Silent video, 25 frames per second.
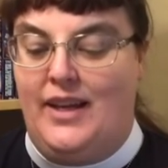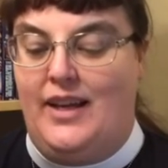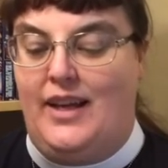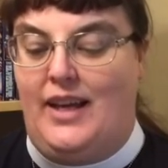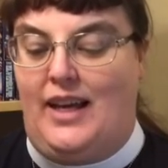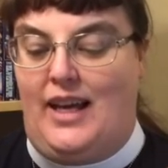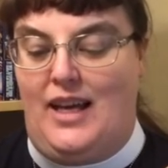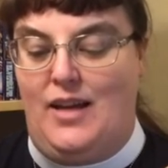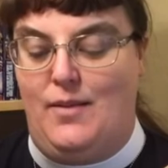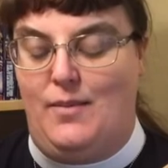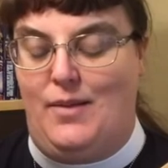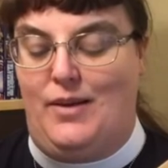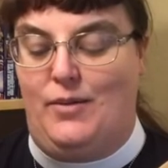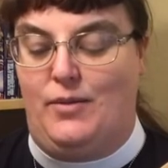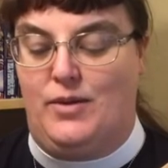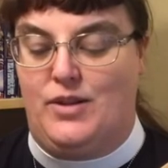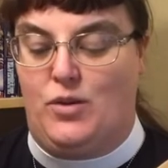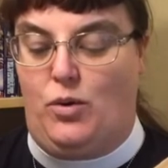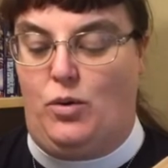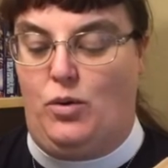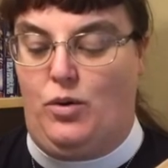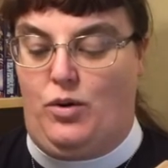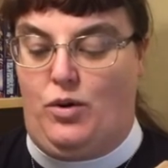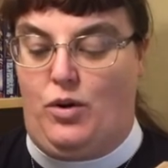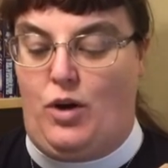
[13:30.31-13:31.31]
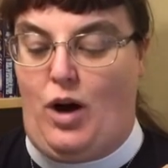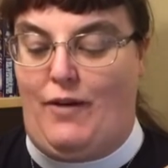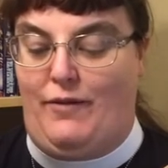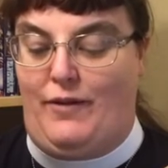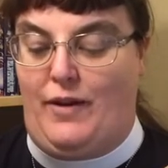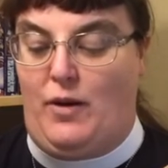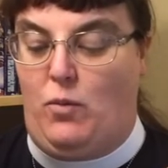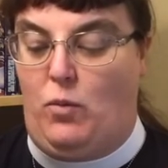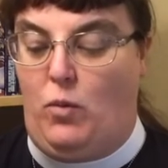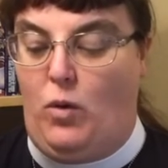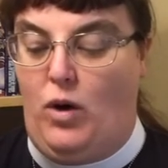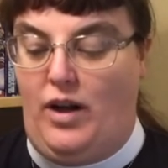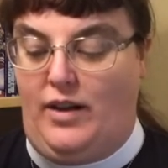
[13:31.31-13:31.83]
Amy was ordered off
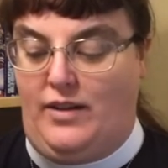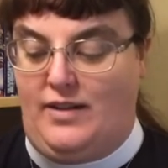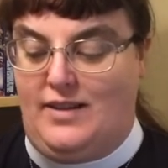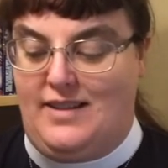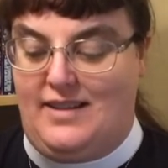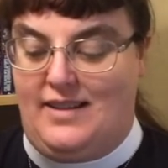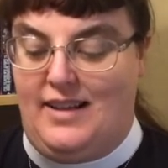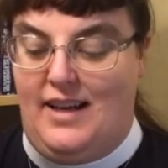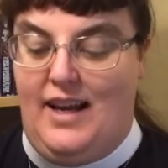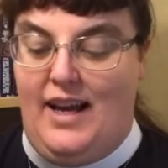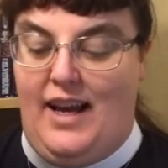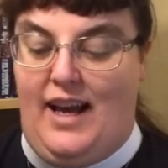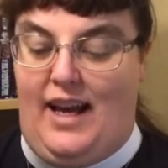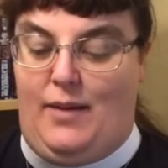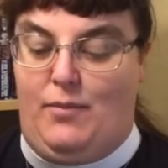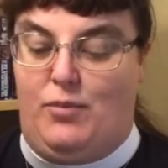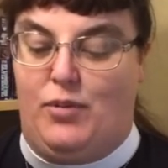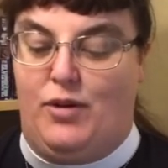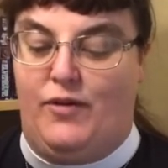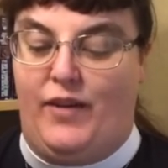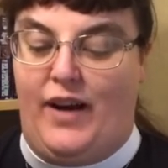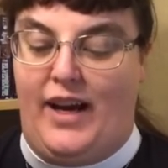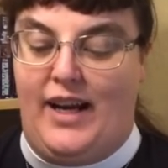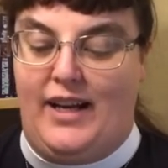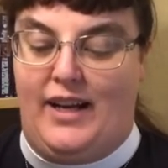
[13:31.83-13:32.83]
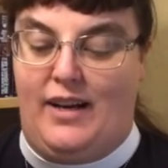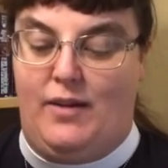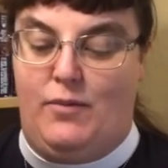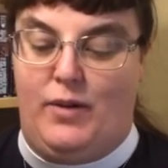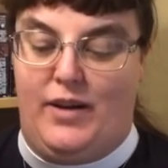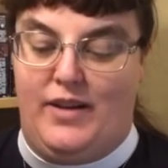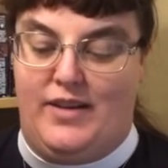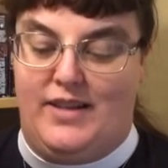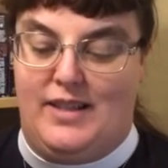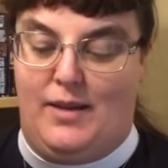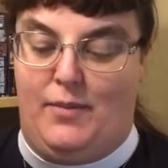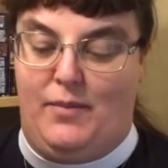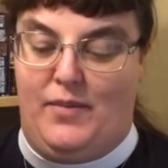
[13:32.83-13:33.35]
at once, and provided with
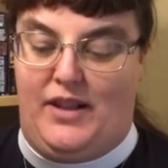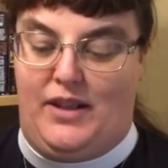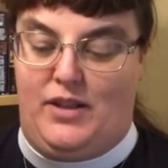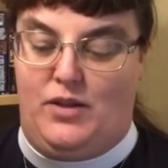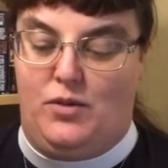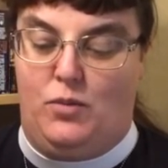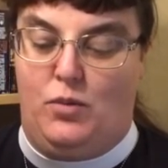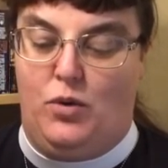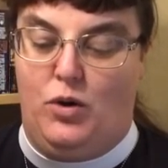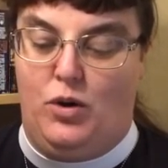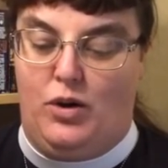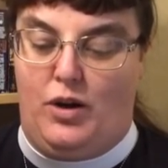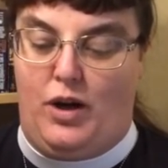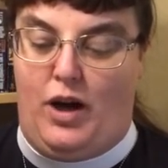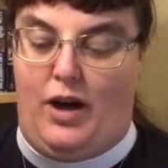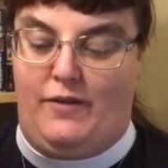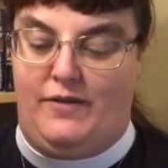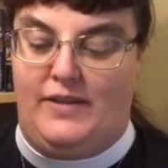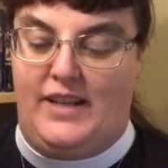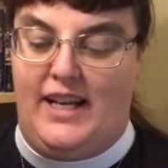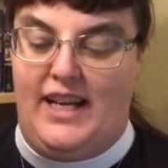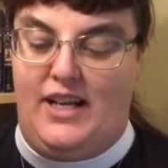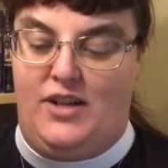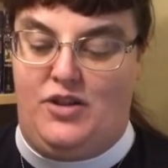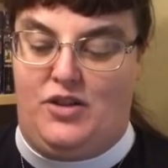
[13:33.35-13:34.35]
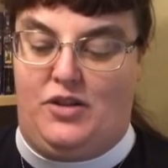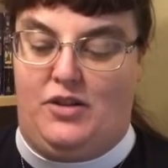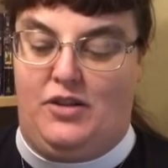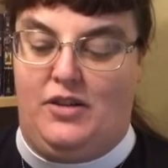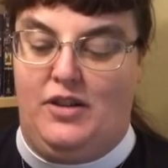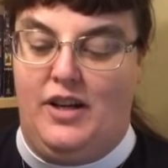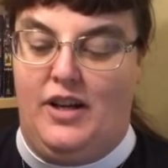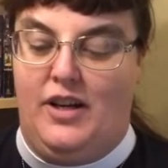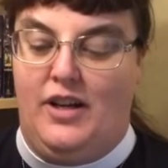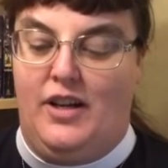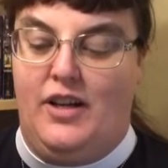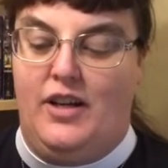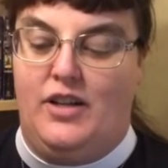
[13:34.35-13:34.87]
something to ward off danger,
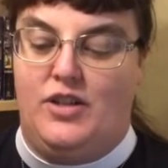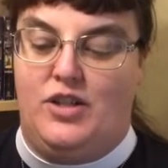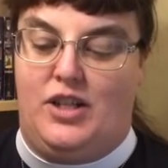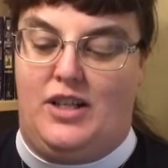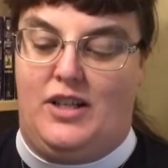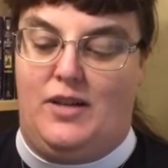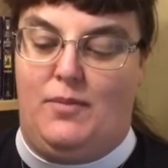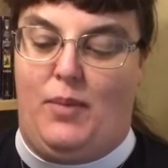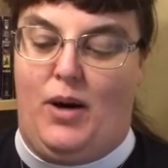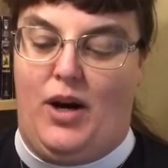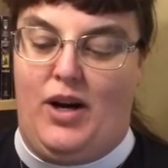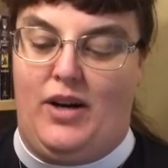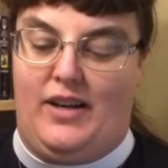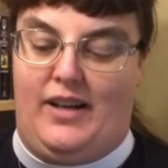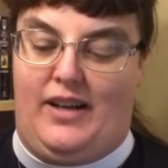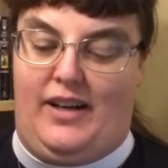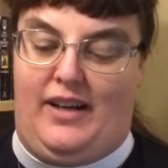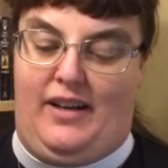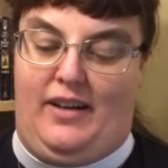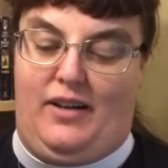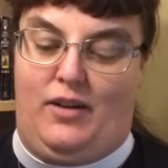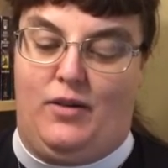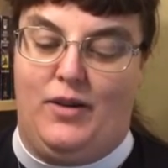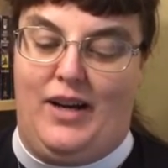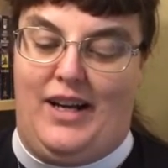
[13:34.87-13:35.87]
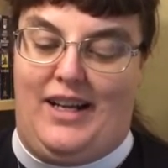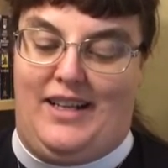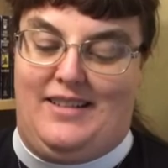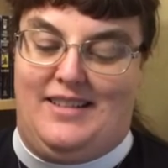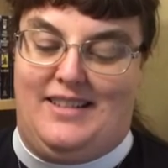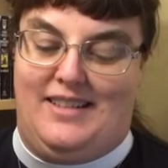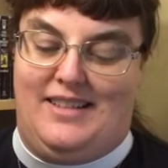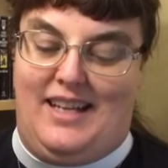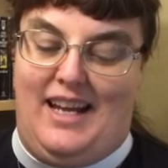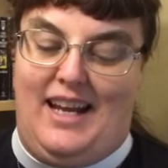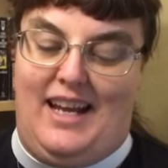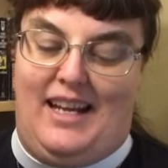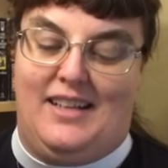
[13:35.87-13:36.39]
she departed in a great
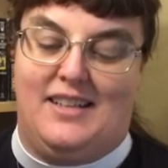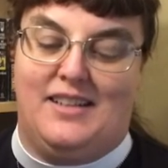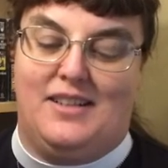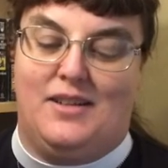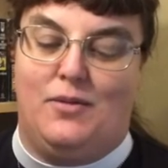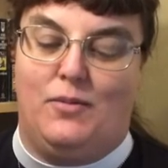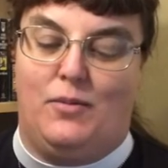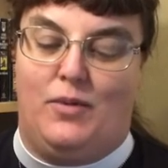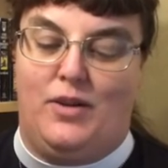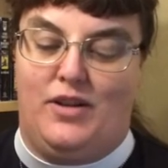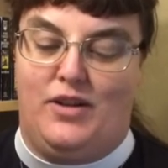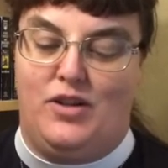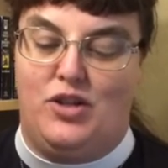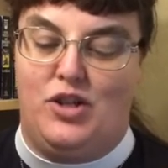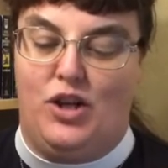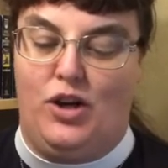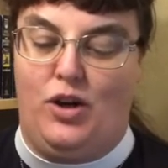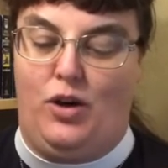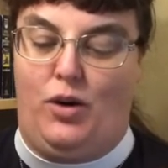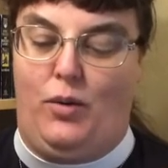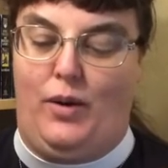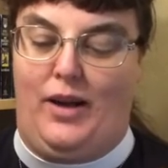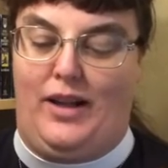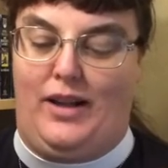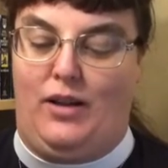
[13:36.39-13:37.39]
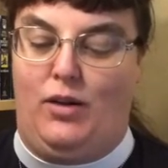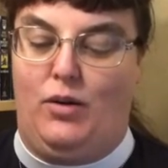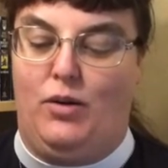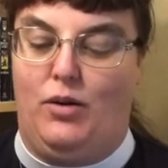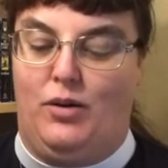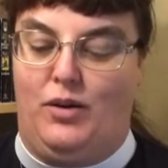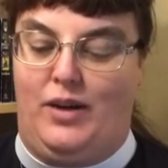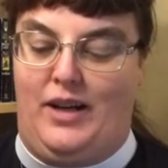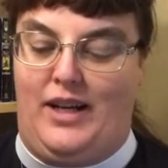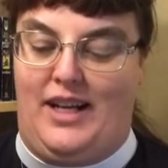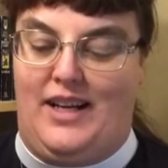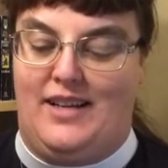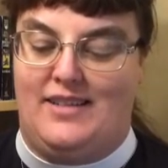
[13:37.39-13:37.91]
state, with Joe and
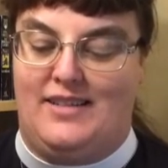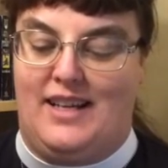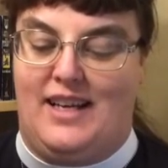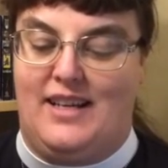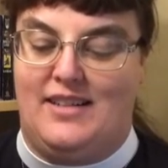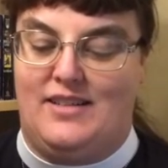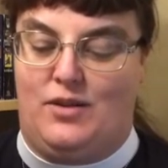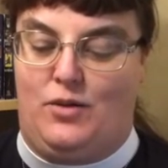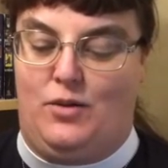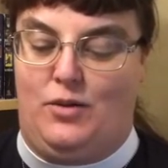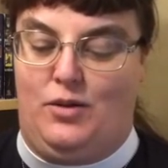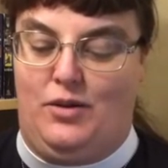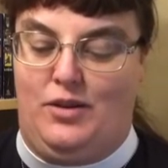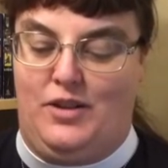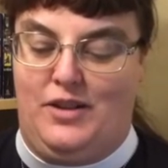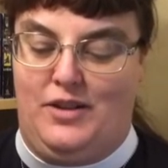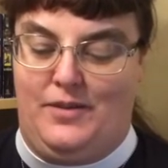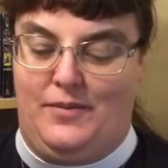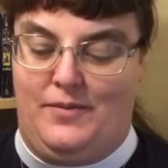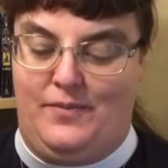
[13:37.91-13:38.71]
Laurie as escort.